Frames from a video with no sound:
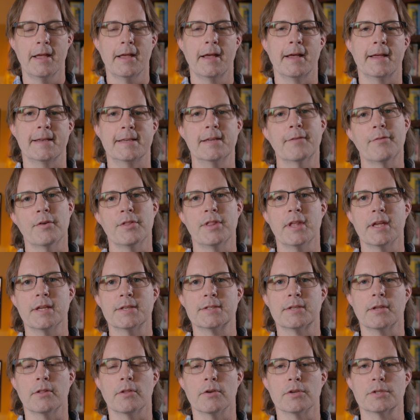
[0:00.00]
different things
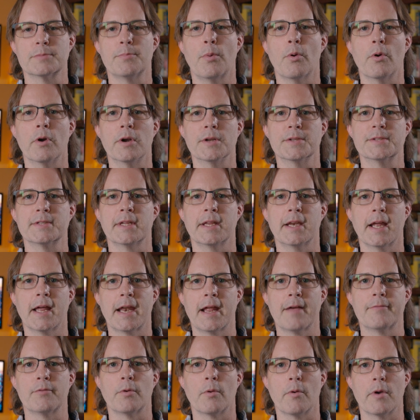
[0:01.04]
to those ports and not
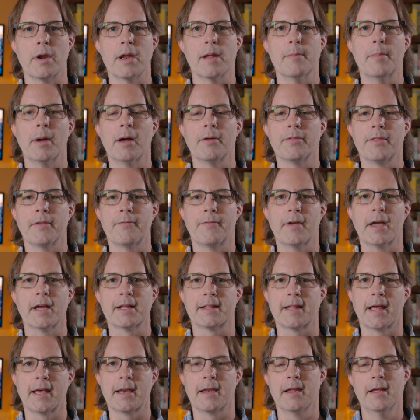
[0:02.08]
have to worry about the fact
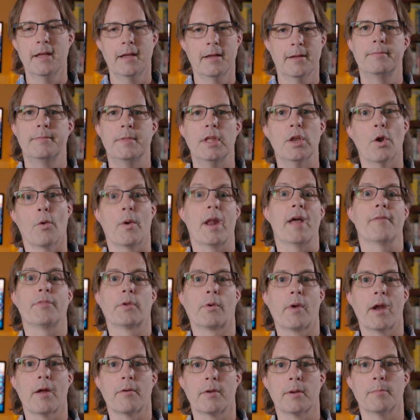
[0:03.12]
that you don't have the
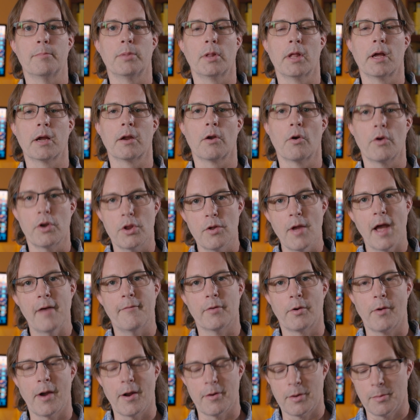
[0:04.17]
grounded plug, or you have a
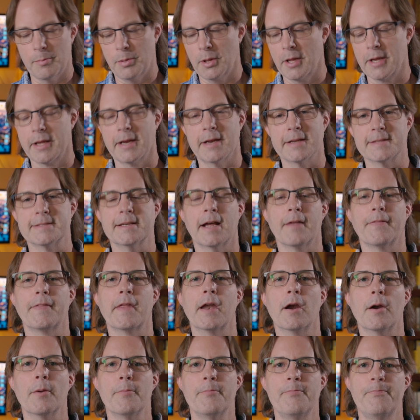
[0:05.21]
grounded plug and it's not
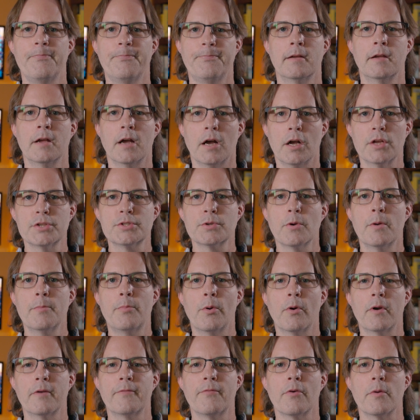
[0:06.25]
there. Also
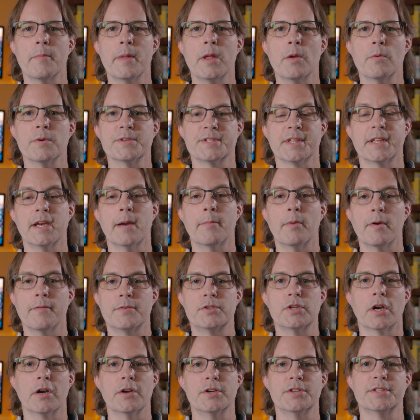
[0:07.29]
important for me was the number of
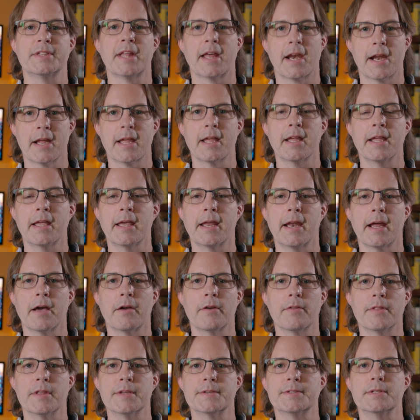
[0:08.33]
charges that I can get out
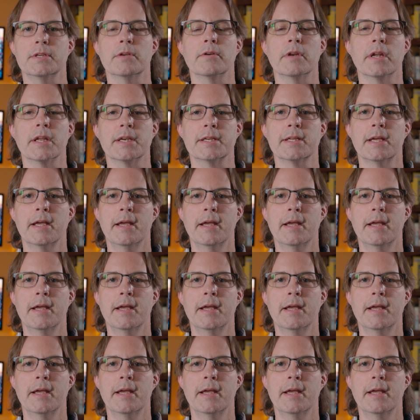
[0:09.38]
of this unit.